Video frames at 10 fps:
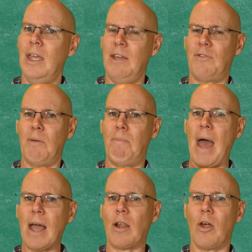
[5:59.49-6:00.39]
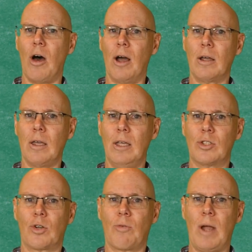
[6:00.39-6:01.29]
If the backlog
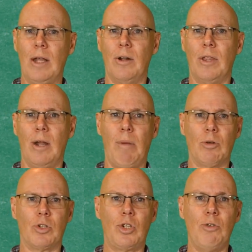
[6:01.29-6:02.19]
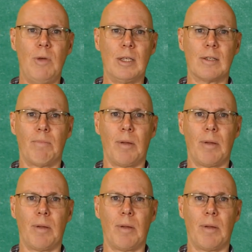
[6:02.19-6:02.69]
is greater than about 2 weeks of